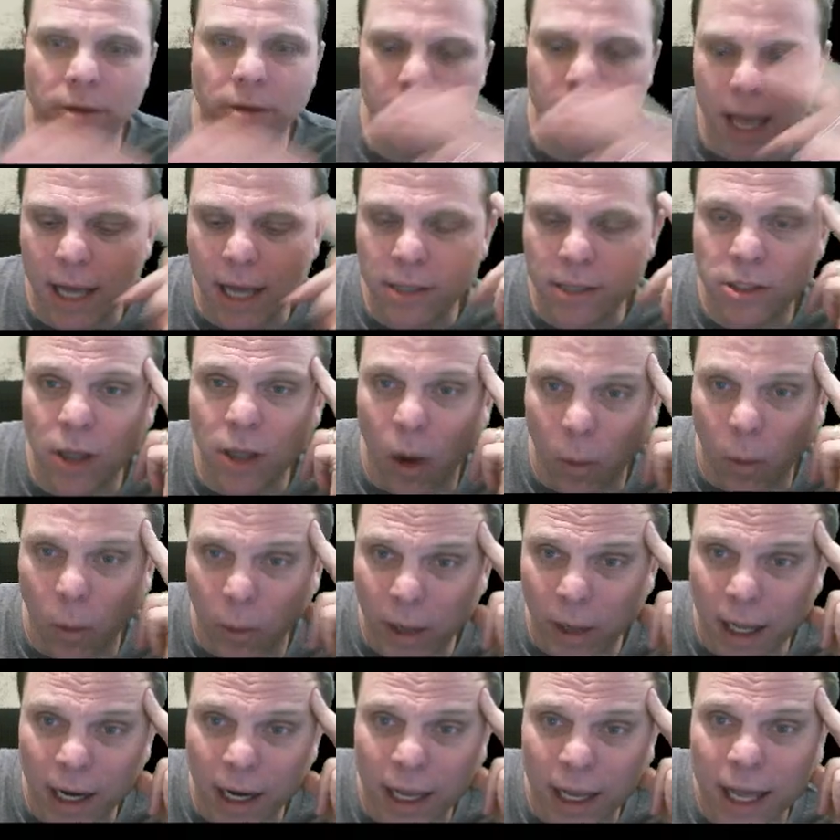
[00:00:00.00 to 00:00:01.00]
Okay, so
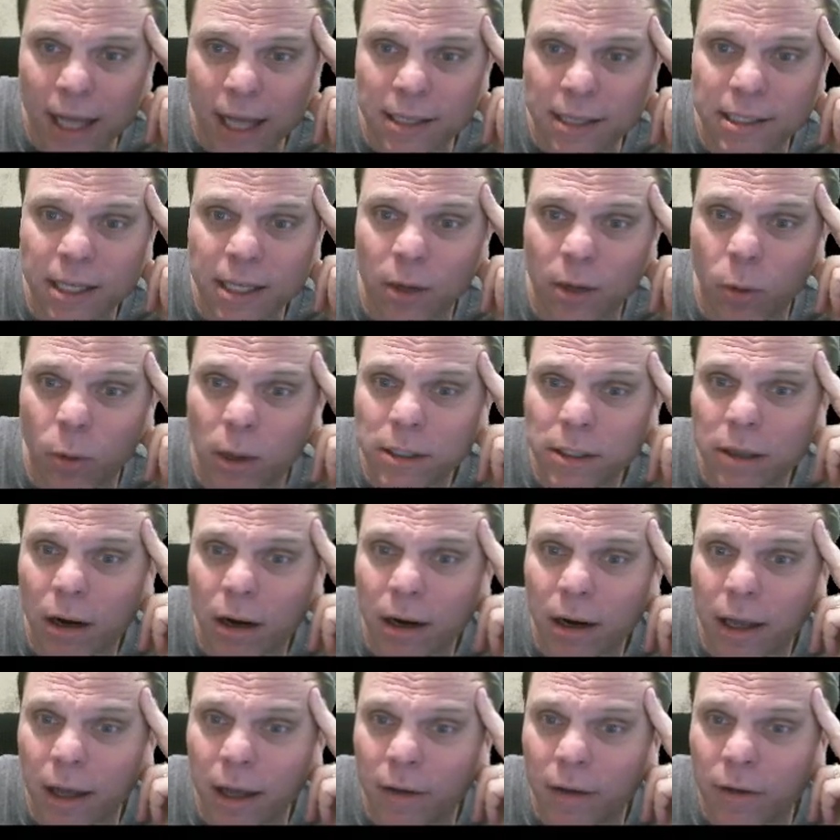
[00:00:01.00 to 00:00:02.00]
we can again see what's
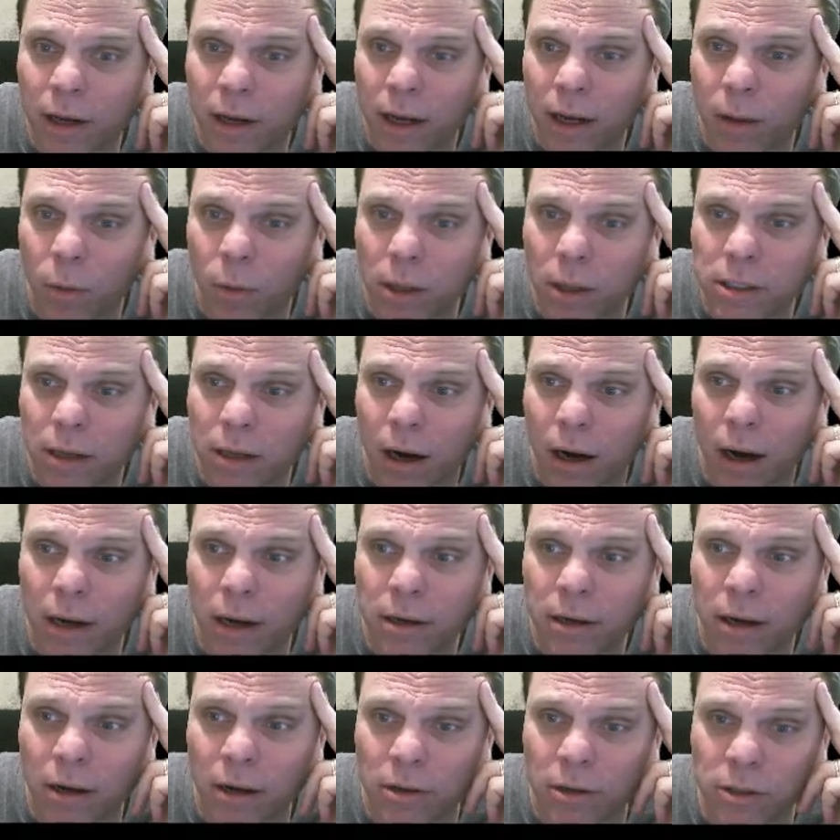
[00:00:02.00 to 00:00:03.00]
our given and what's our
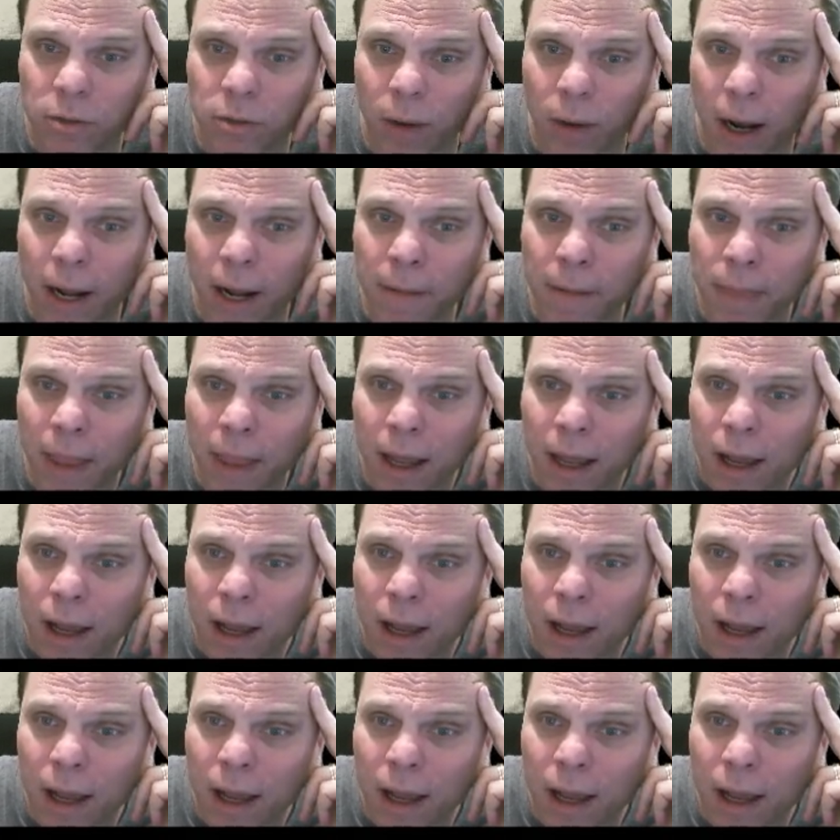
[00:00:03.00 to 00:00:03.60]
unknowns, right?